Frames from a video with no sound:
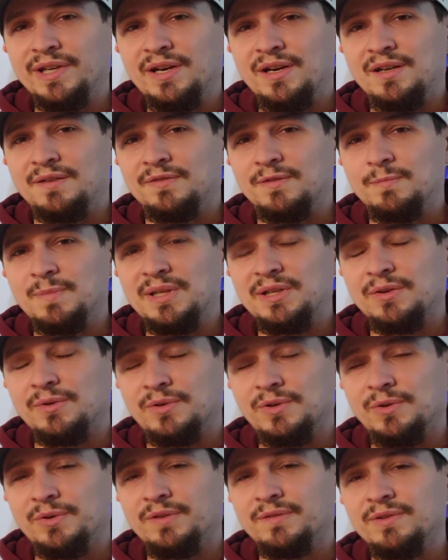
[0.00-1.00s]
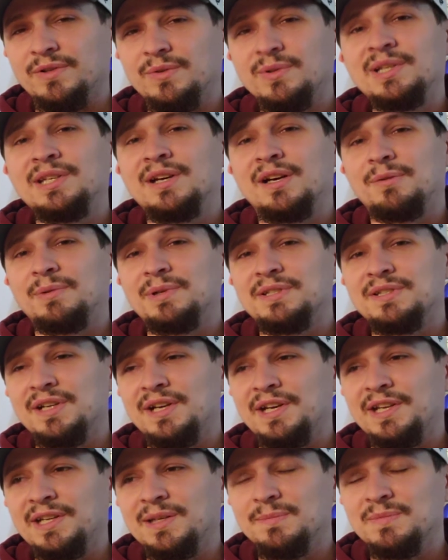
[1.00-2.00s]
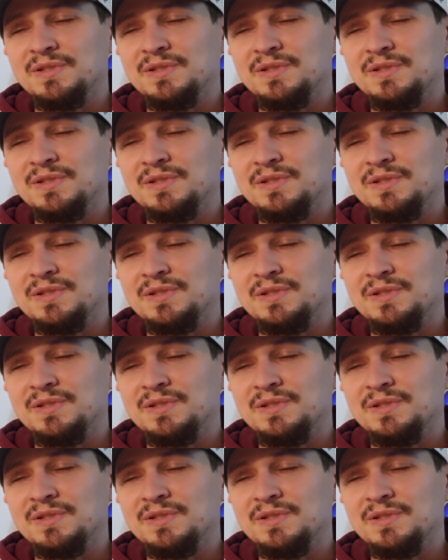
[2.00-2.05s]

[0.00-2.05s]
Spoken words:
on from Mikko Koivu and not re-signing him.